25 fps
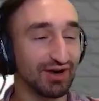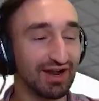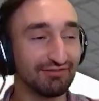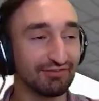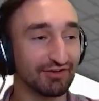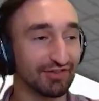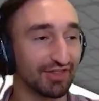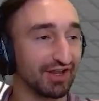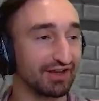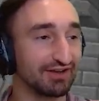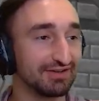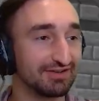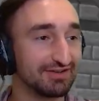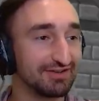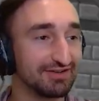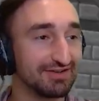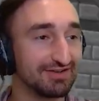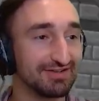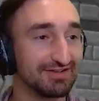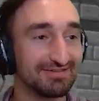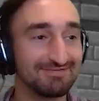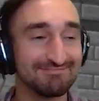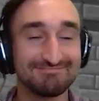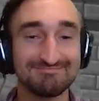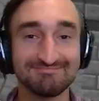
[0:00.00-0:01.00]
everything.
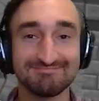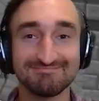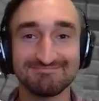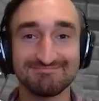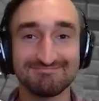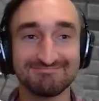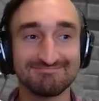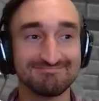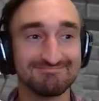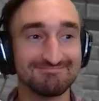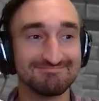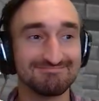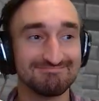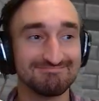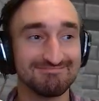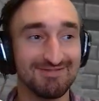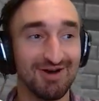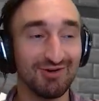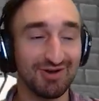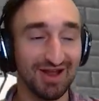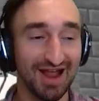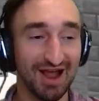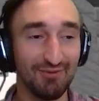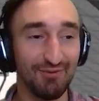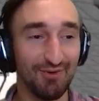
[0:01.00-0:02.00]
Jerry.
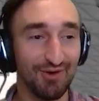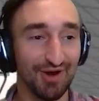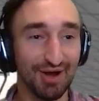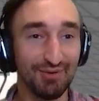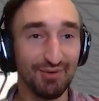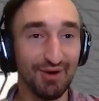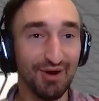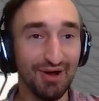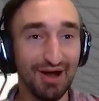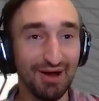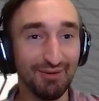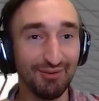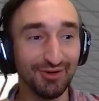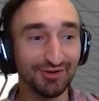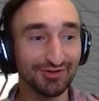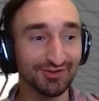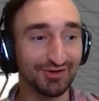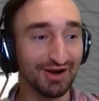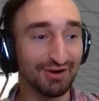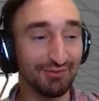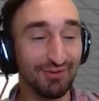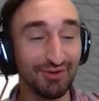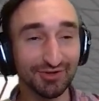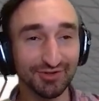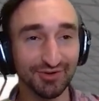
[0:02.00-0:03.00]
Okay, I won't, I won't. I won't,
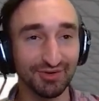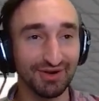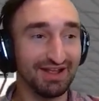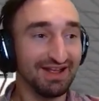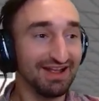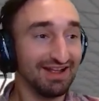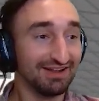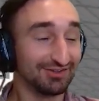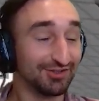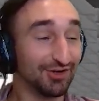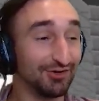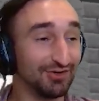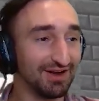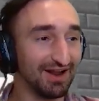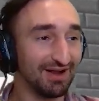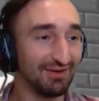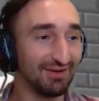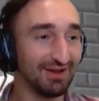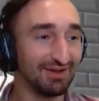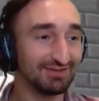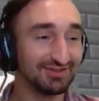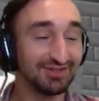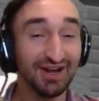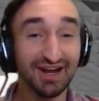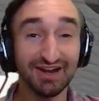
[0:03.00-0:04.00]
Jerry, do it. I won't do it, Jerry.
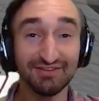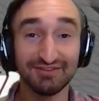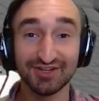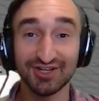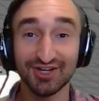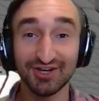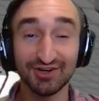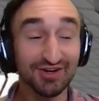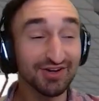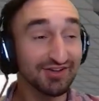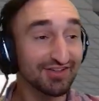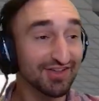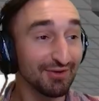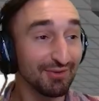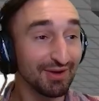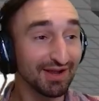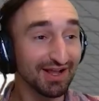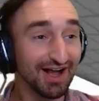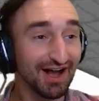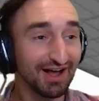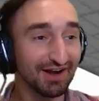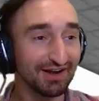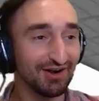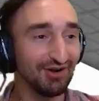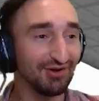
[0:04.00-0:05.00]
dude. You're not even curious how I
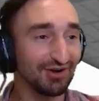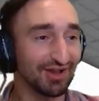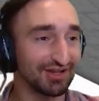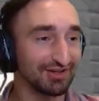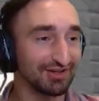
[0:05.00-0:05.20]
got it. Okay,